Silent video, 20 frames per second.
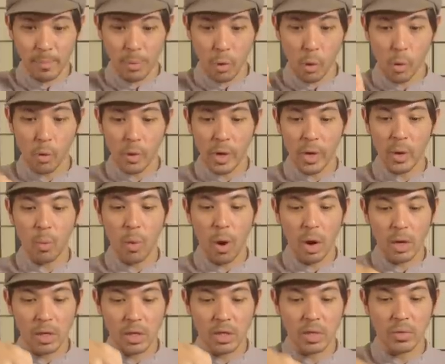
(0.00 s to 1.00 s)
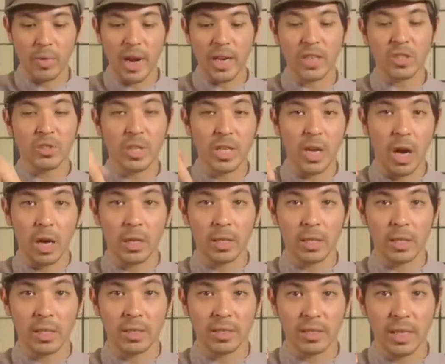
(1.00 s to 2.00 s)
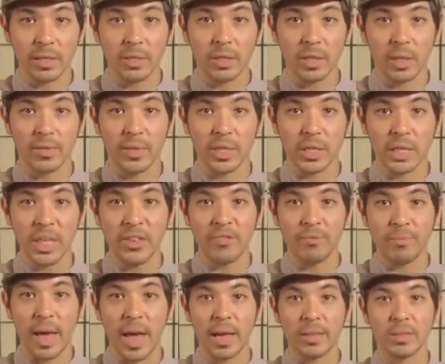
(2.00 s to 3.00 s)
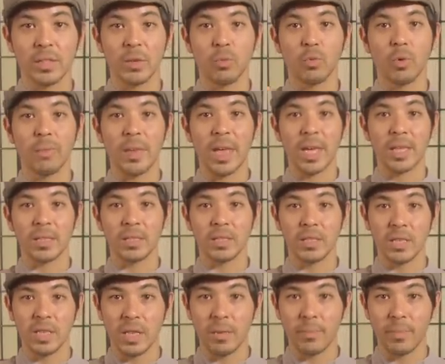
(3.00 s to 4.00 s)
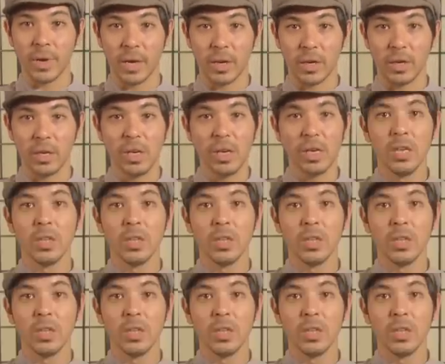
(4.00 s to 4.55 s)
pouring water directly onto the center of the leaf mass, it will make the tea bitter.